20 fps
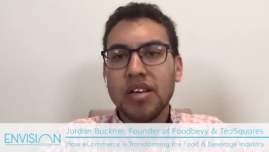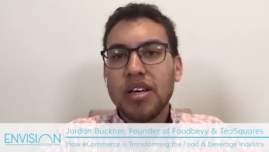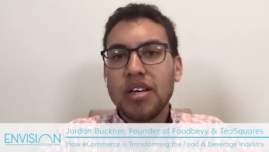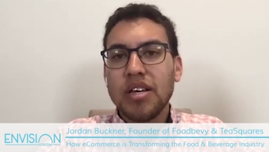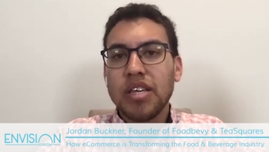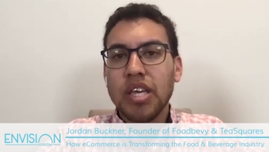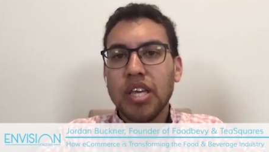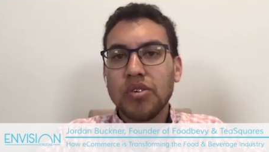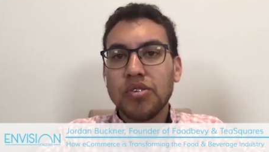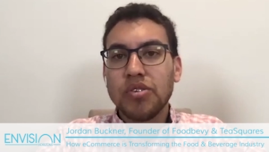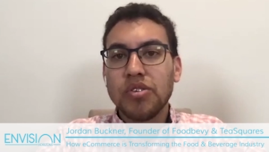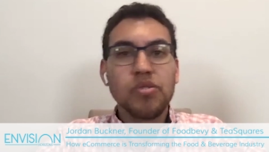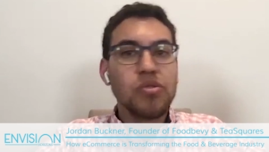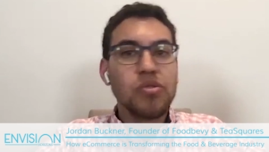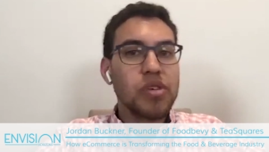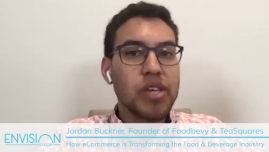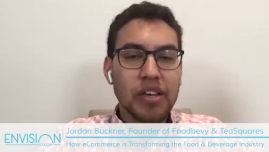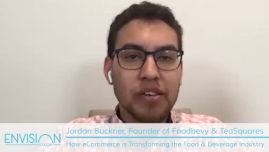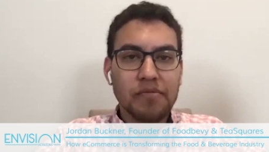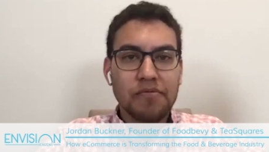you know, you'll
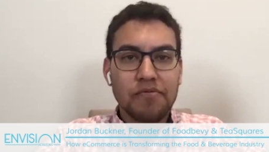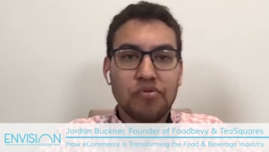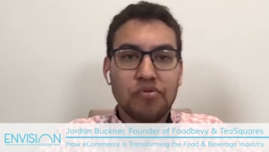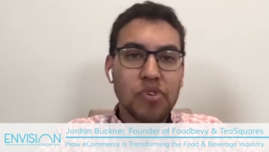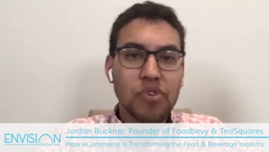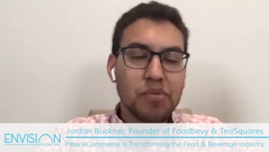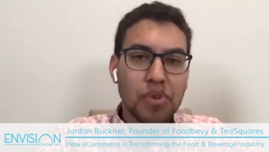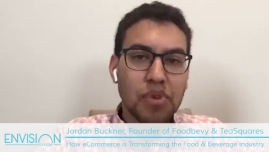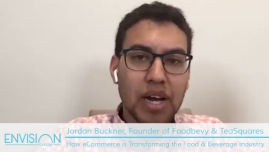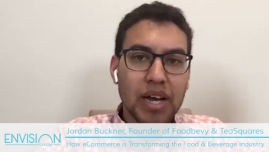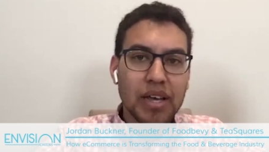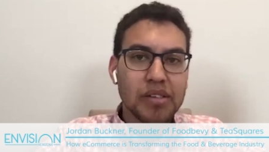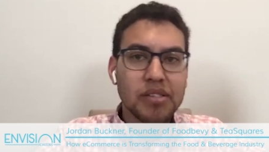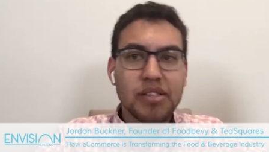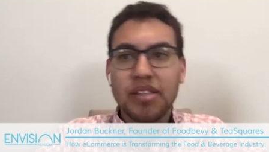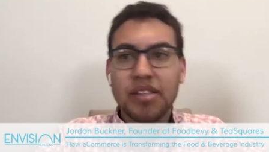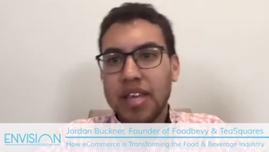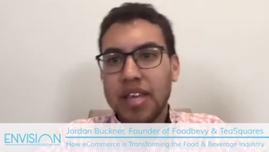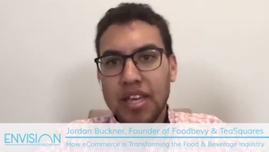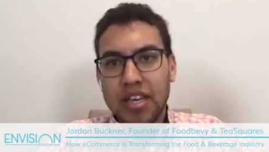get free product
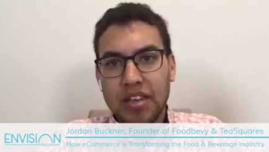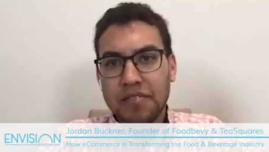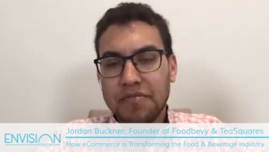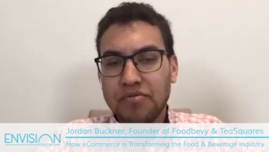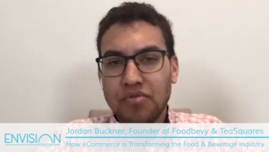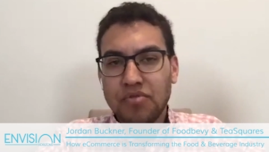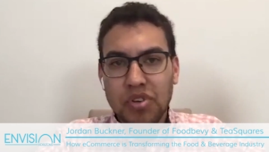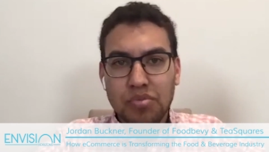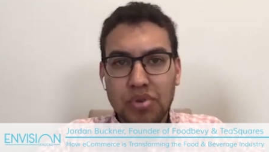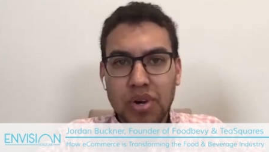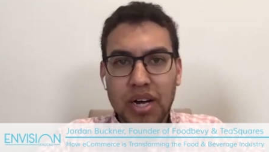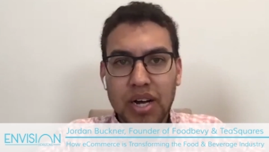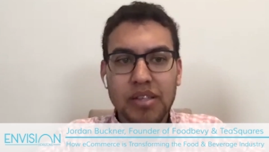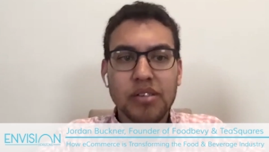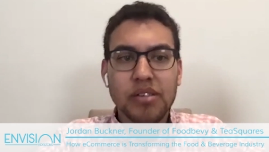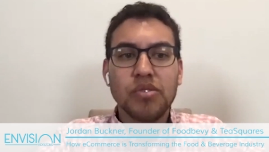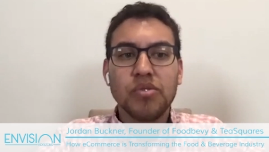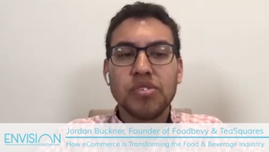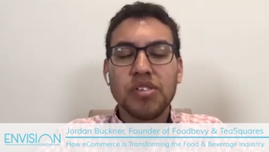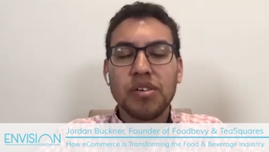and they get free
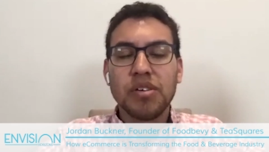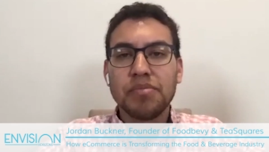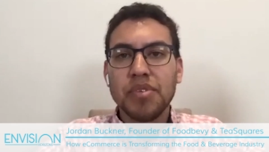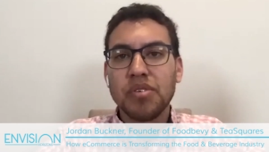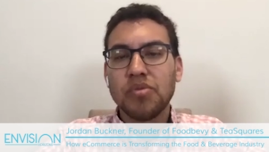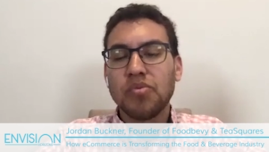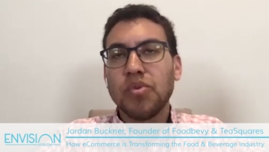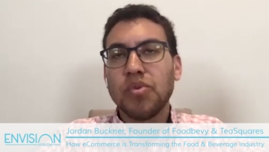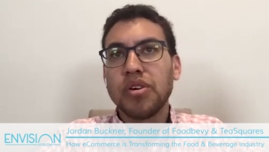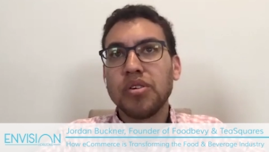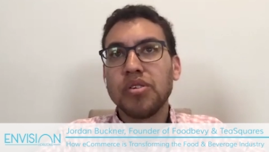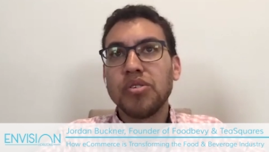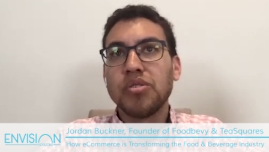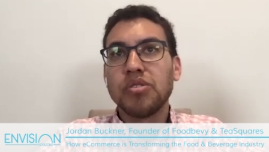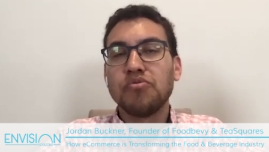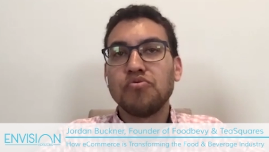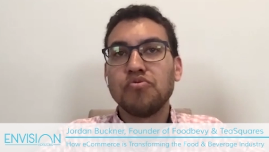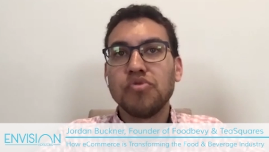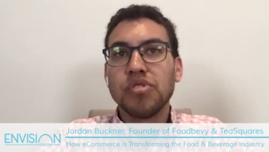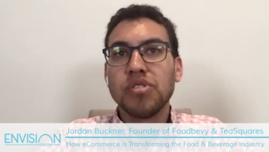product, or something where you
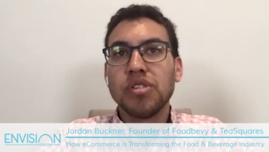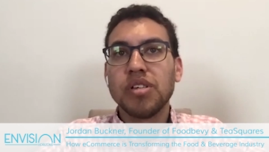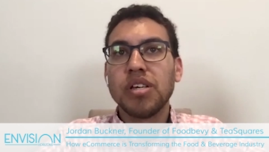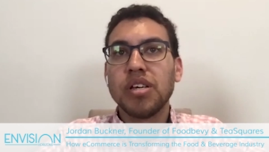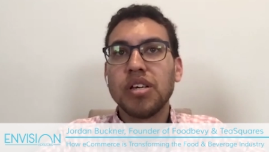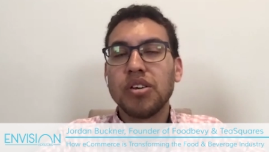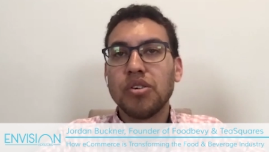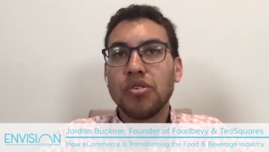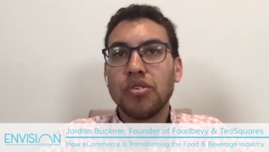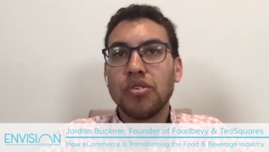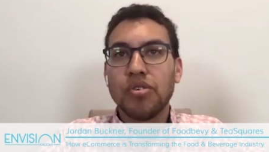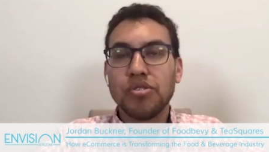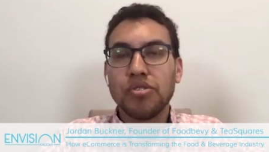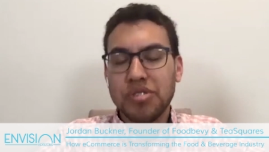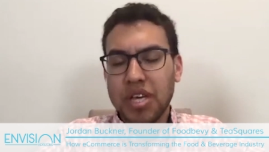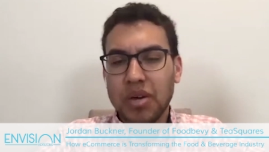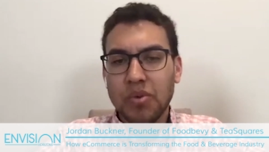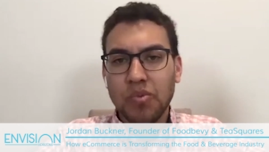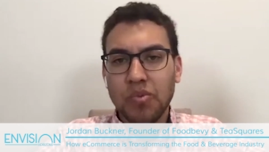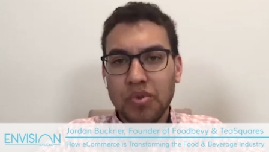can really encourage
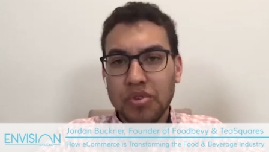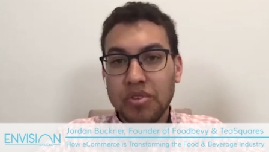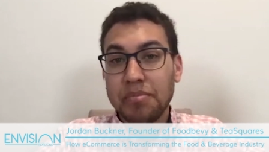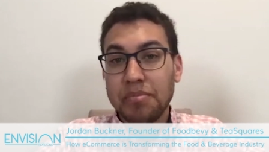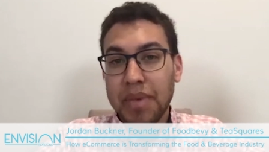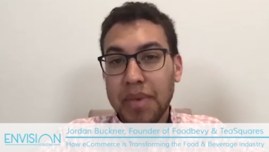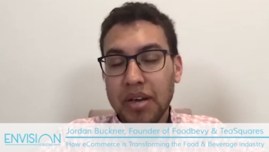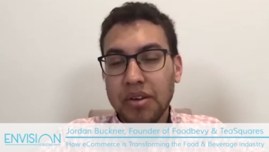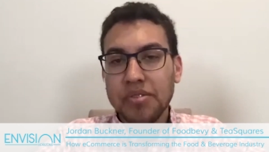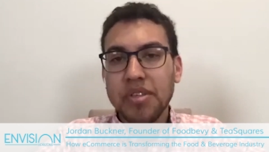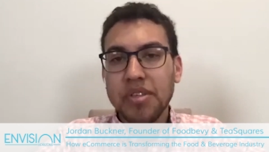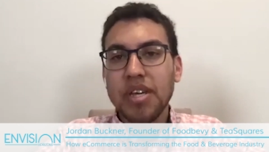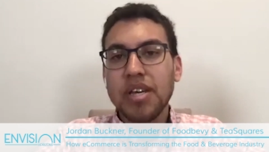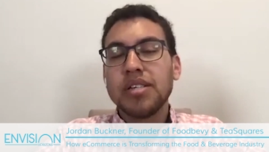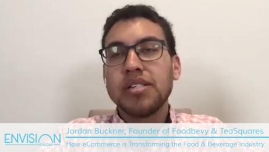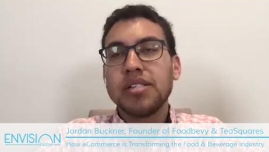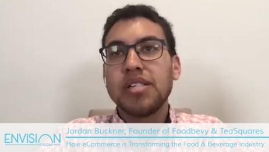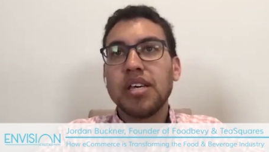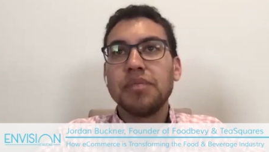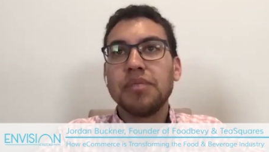that word of mouth.
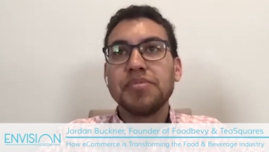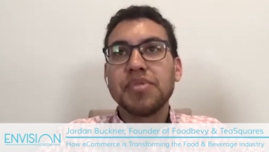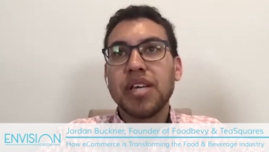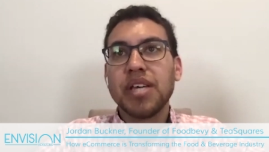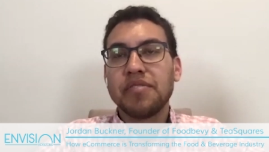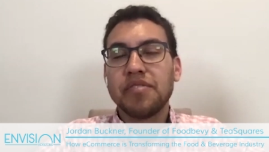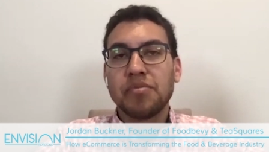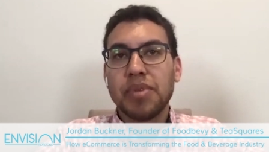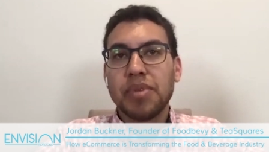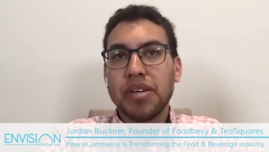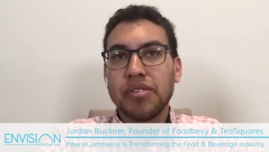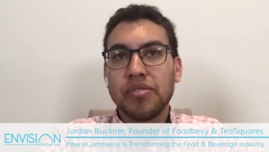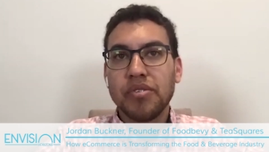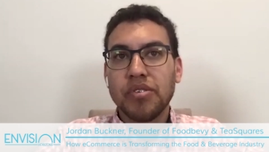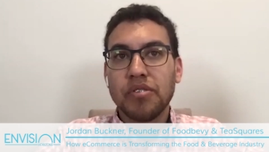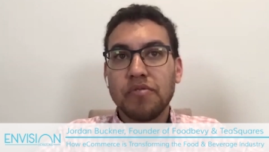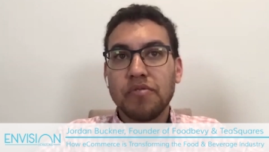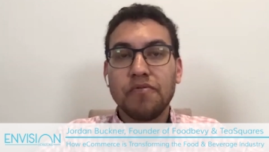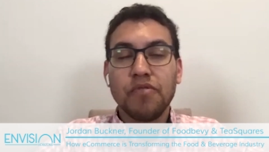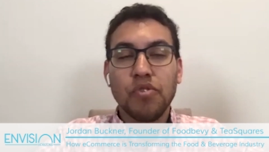Tends to have a better
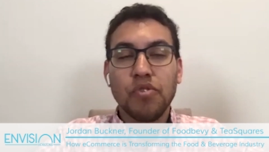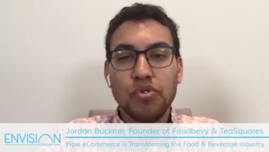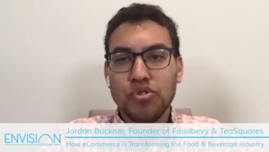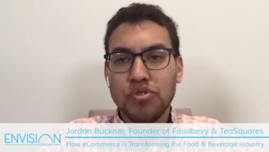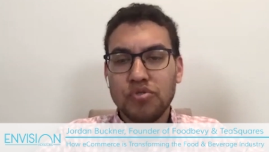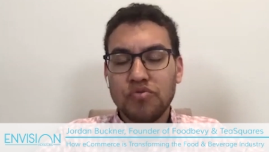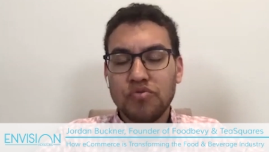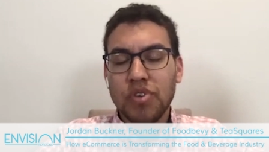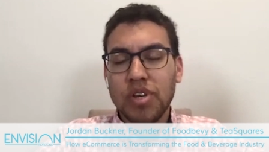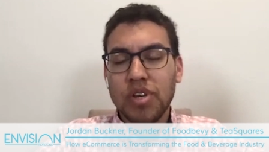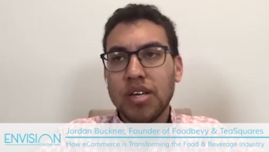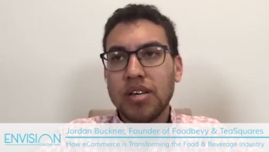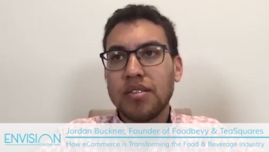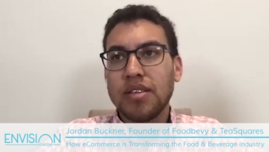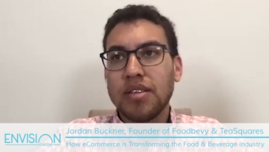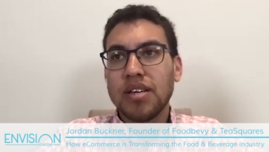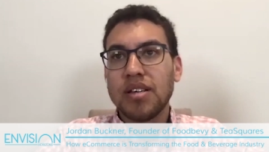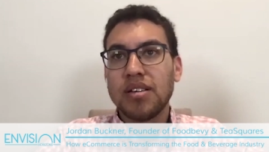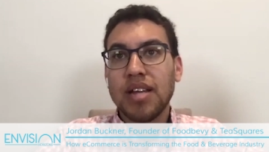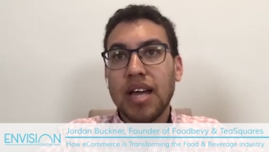conversion rate
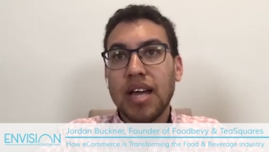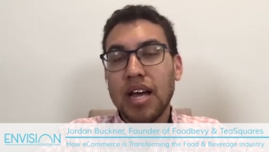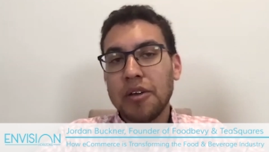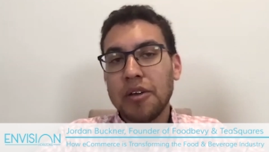than not.